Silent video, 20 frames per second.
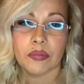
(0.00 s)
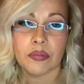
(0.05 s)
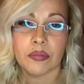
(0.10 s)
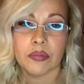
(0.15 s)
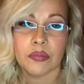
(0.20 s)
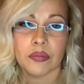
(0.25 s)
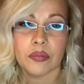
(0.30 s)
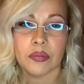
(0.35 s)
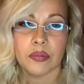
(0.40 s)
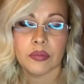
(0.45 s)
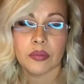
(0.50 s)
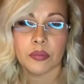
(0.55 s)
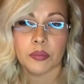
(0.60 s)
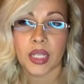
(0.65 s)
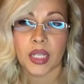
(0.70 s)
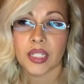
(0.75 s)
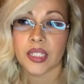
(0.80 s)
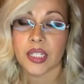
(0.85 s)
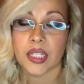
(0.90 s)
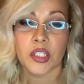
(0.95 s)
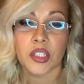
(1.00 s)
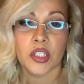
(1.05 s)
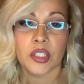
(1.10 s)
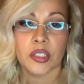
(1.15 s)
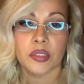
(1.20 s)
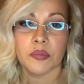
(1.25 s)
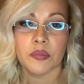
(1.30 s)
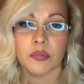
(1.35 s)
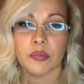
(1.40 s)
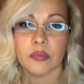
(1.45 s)
pay attention
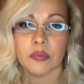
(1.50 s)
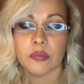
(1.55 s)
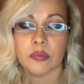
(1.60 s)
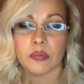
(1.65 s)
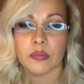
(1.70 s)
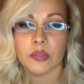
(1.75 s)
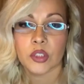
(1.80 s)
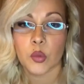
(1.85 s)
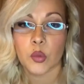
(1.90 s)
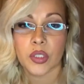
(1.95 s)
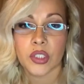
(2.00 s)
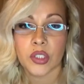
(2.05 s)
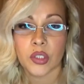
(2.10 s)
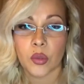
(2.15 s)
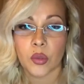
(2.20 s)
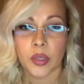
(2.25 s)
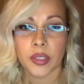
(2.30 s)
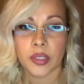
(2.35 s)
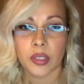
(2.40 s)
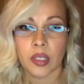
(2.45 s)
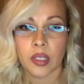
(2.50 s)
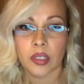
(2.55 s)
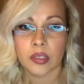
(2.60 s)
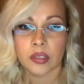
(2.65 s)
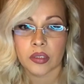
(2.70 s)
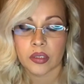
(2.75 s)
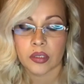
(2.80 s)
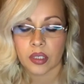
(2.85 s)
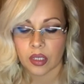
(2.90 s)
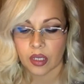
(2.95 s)
to what's going on,
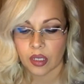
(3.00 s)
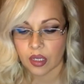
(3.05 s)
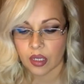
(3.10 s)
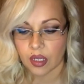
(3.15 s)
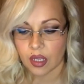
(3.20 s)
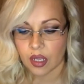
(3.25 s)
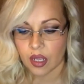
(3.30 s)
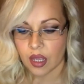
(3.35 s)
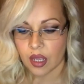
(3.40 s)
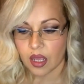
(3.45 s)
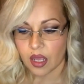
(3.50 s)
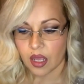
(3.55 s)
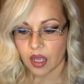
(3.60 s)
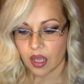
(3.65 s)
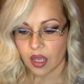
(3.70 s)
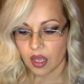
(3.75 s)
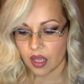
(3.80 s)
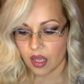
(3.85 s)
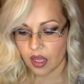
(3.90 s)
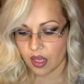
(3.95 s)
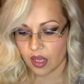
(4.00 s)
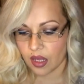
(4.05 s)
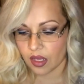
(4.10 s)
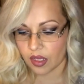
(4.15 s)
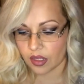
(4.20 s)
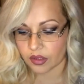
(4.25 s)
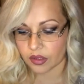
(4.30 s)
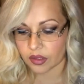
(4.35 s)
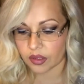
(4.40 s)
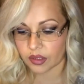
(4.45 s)
and to
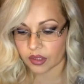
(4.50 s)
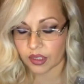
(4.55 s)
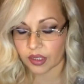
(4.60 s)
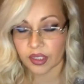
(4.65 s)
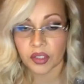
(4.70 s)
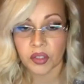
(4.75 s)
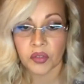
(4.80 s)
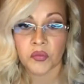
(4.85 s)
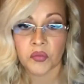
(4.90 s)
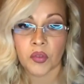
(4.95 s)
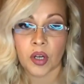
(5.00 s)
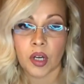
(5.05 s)
get involved.